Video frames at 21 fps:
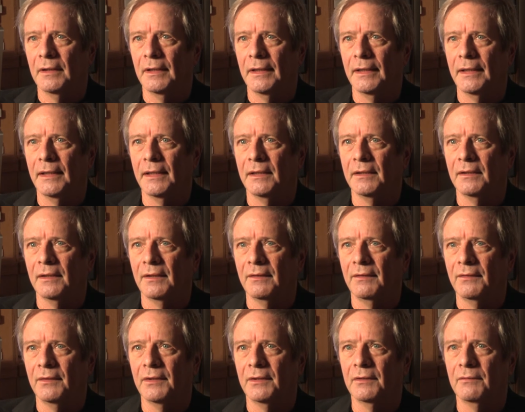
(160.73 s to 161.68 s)
And I
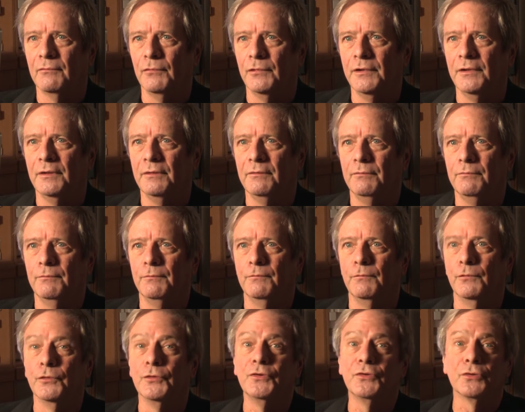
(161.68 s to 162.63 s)
think we
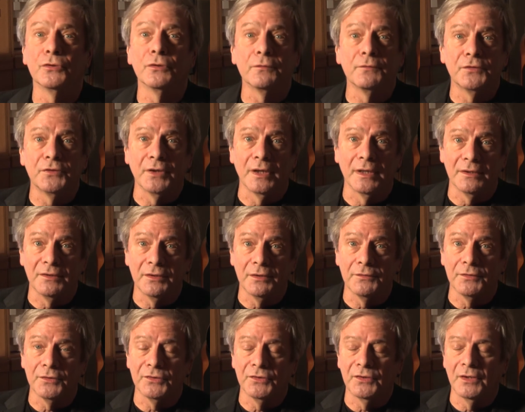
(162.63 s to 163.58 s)
reserve
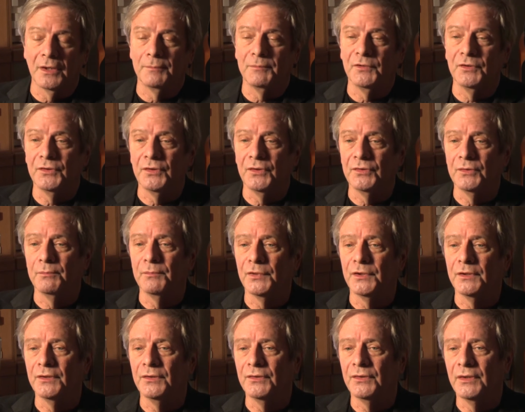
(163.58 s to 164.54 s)
scientific skepticism,
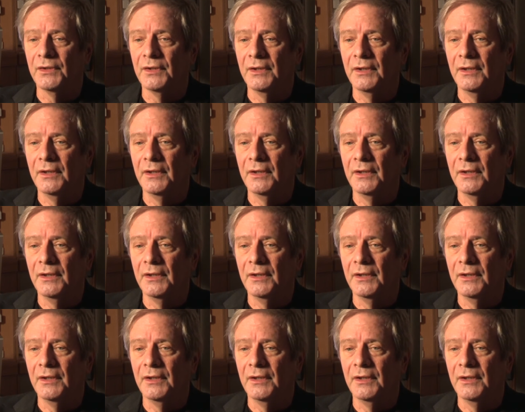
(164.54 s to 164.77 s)
but as